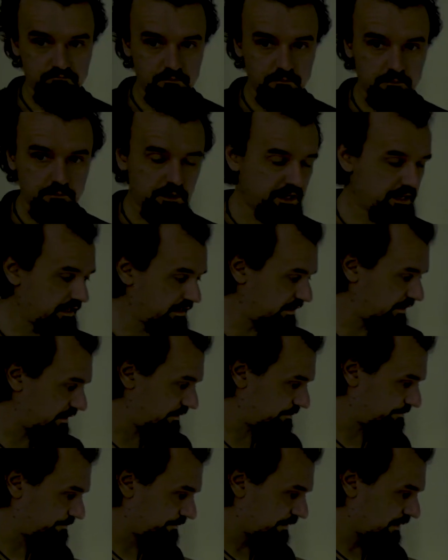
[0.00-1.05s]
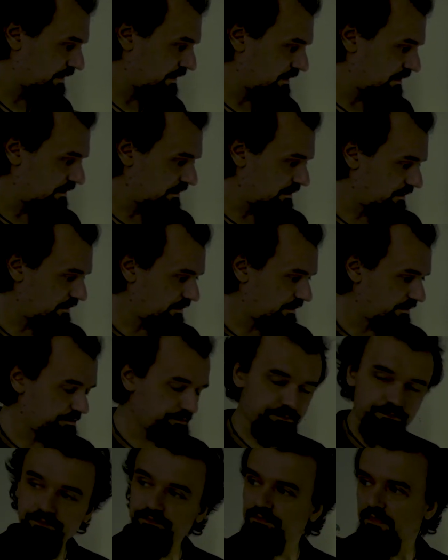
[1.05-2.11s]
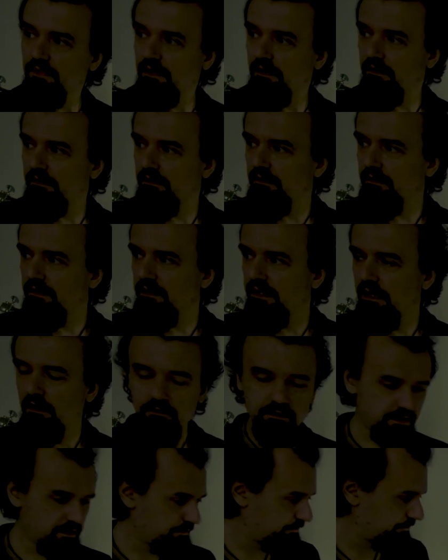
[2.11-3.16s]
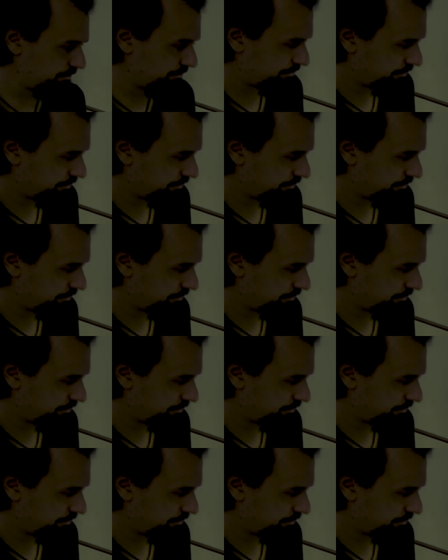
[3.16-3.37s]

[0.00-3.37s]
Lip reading: We're getting there. Now the